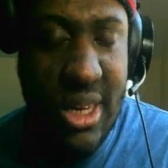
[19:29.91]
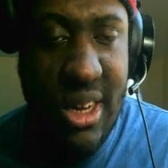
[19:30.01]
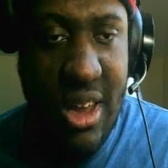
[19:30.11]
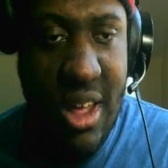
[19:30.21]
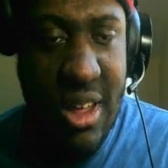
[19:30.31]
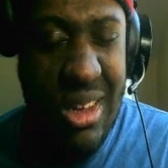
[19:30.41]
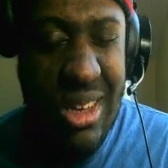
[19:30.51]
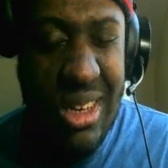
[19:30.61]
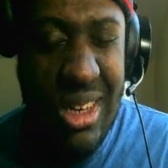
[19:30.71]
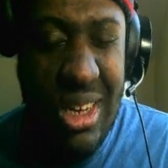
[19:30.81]

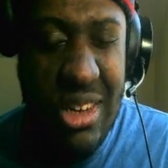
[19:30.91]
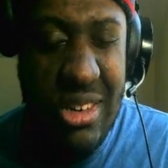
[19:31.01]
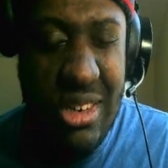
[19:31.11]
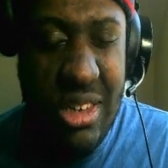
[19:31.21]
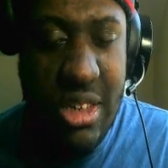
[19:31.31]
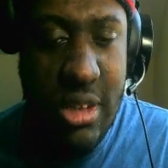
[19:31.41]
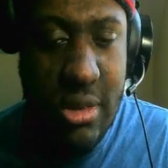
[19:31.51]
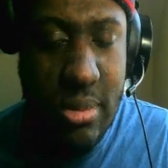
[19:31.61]
long years ago.